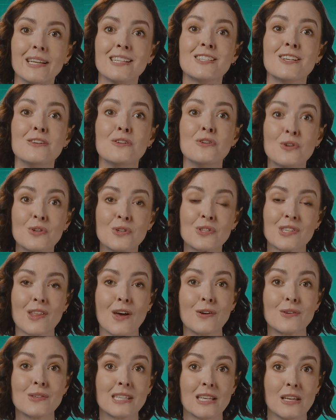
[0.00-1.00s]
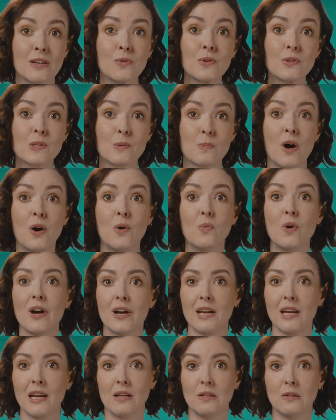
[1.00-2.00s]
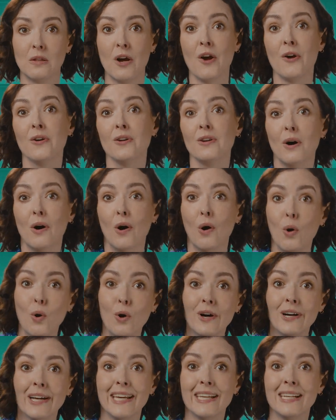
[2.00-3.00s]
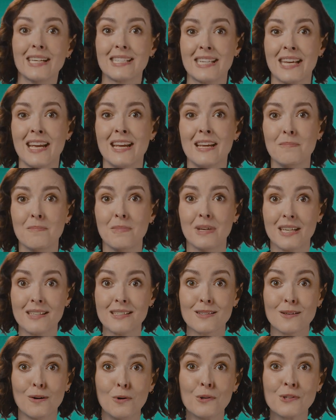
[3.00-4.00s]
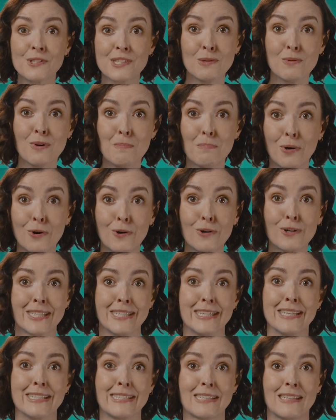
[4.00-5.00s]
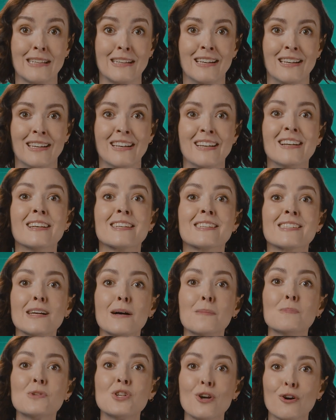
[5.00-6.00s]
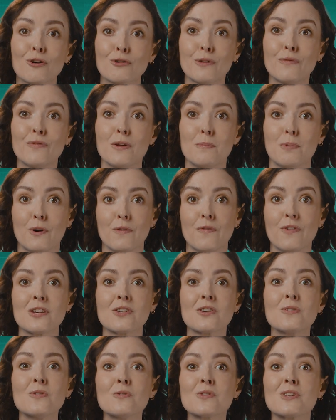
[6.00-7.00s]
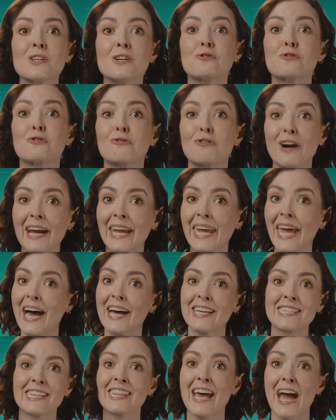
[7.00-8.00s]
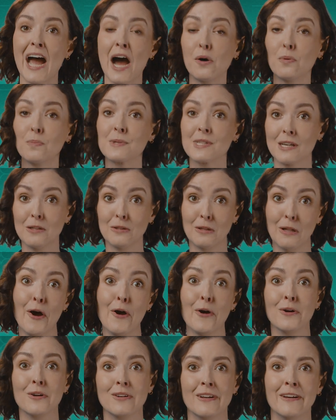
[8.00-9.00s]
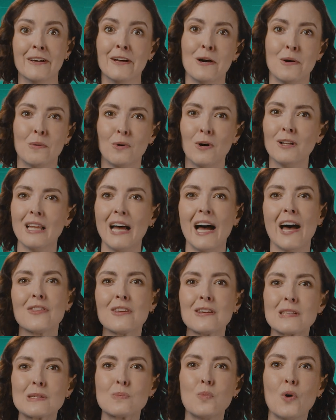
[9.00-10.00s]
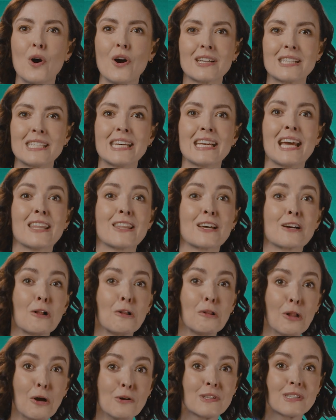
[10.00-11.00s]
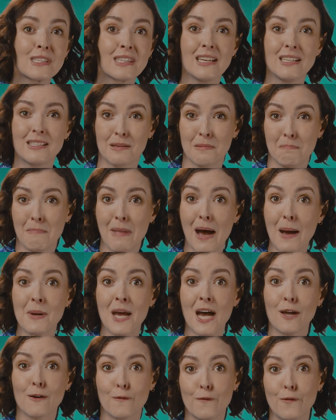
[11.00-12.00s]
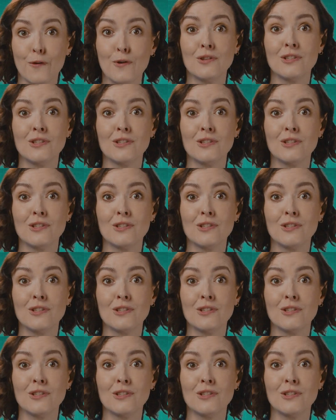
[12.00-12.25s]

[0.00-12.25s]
to use those skills while working alone or in a team is also important. Some geography professionals trek out to the Alps alone, while others work together closely to map out food